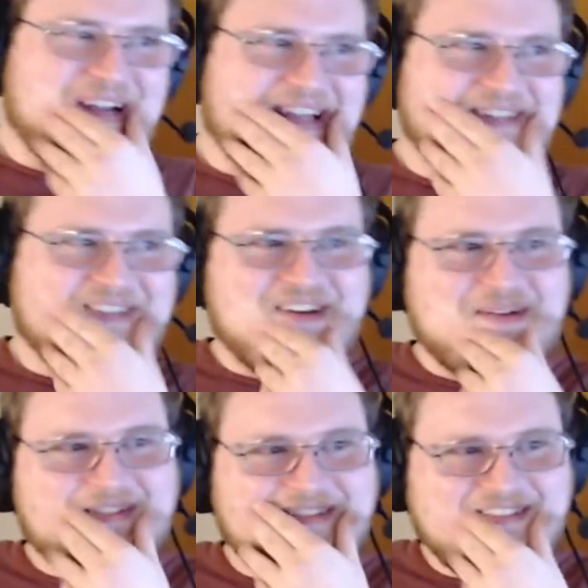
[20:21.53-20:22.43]
get in
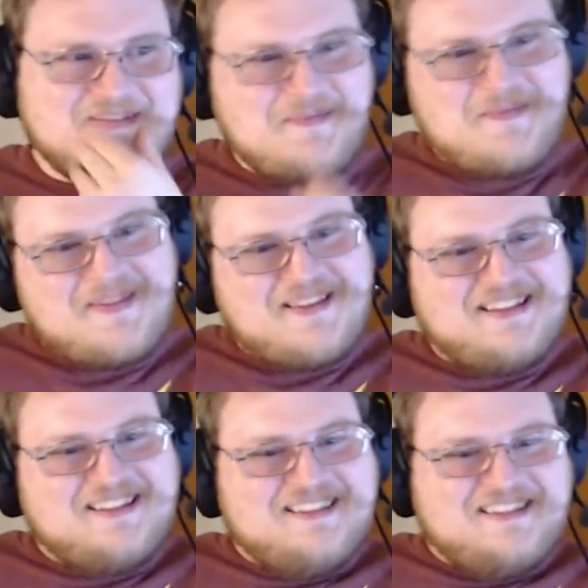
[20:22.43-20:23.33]
trouble.
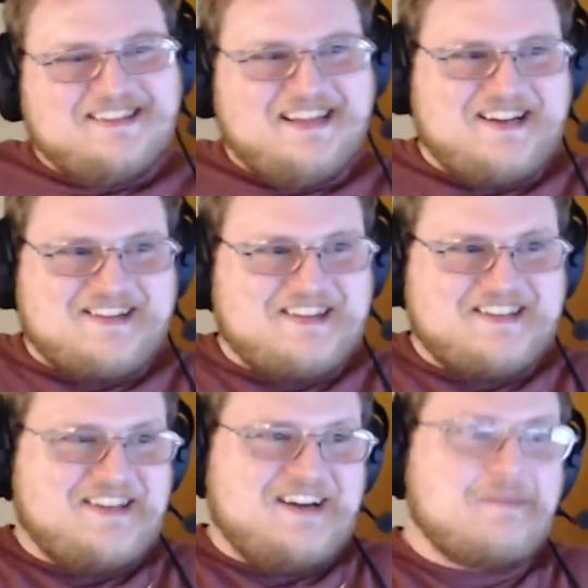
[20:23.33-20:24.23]
Actually, it's
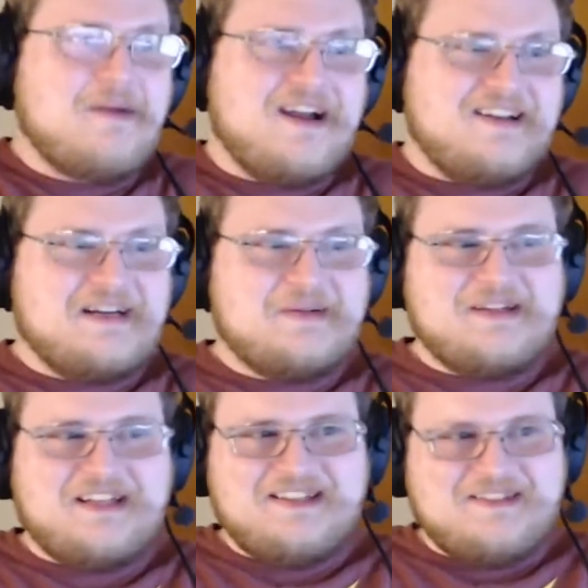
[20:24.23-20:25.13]
not might. I
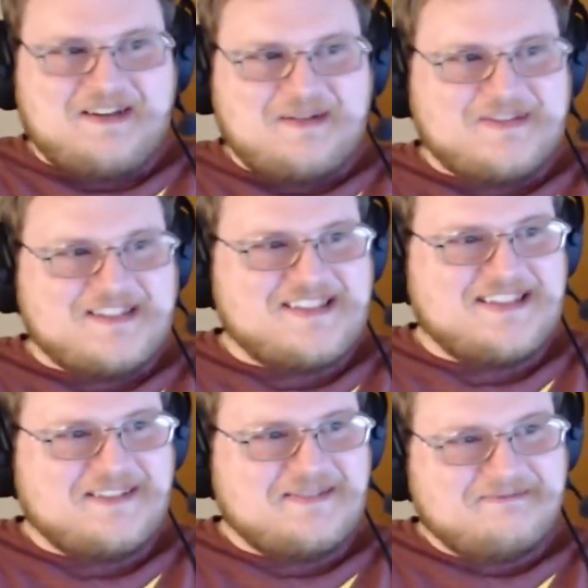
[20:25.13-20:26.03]
would get in trouble if I said it.